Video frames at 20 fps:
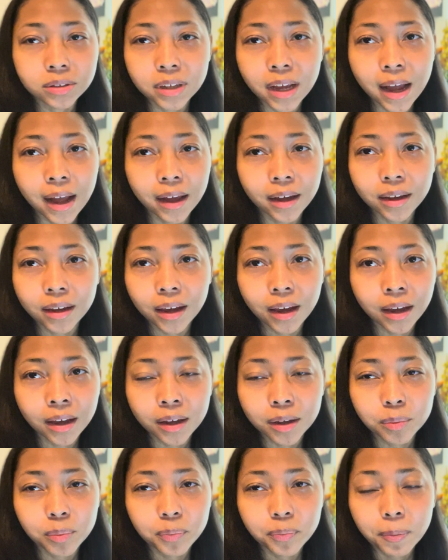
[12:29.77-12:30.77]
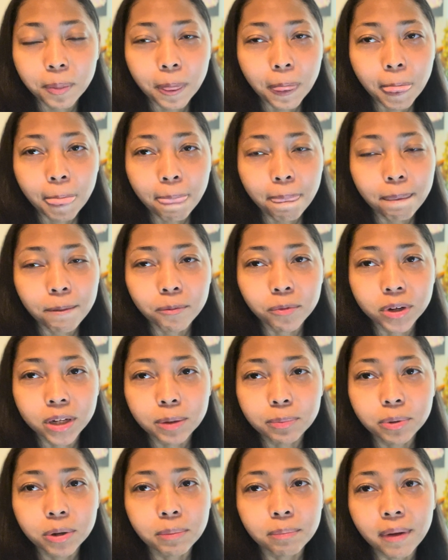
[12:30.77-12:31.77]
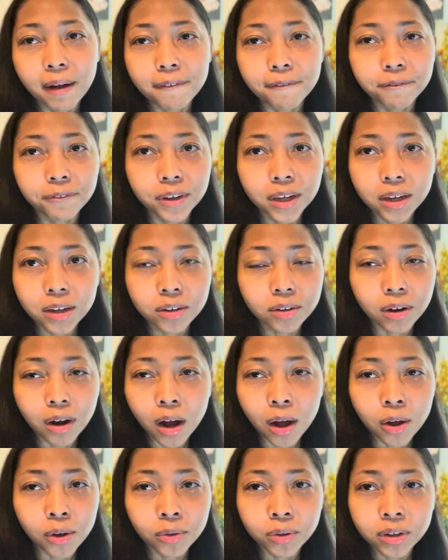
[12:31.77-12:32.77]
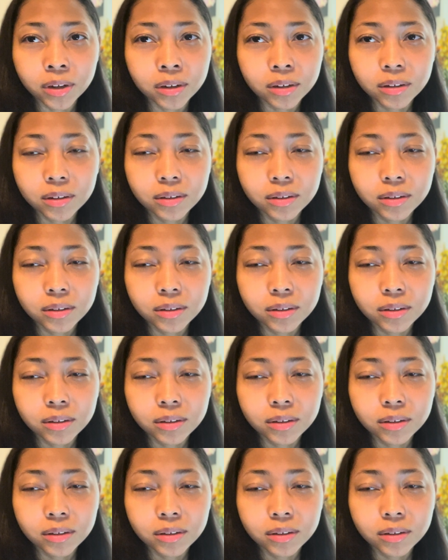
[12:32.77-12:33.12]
I can't really put my finger on it